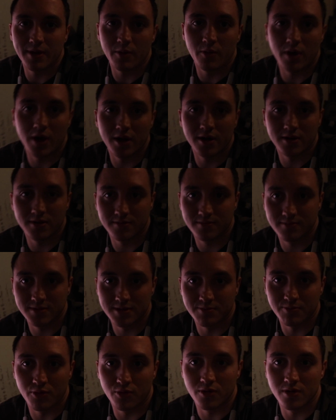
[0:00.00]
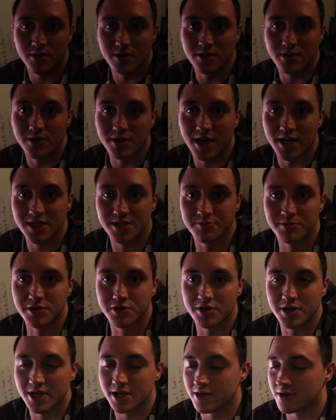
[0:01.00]
my water. It's important. You guys should be
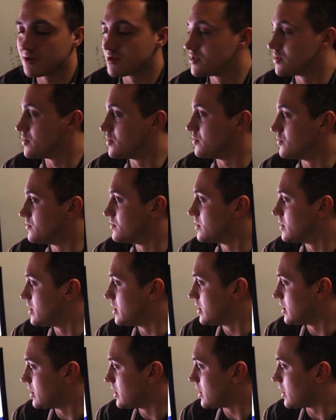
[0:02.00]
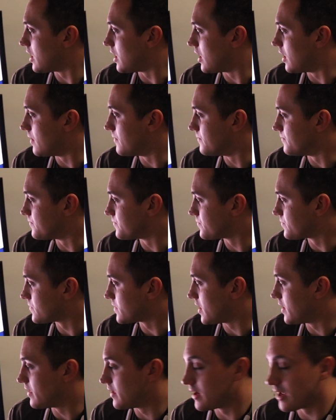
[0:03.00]
drinking yours too. Um,
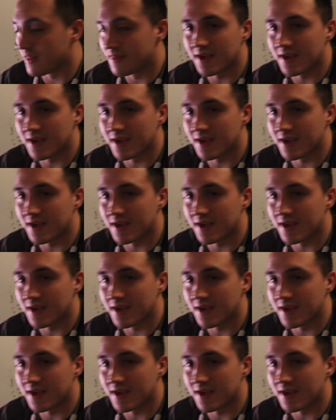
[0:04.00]
and then I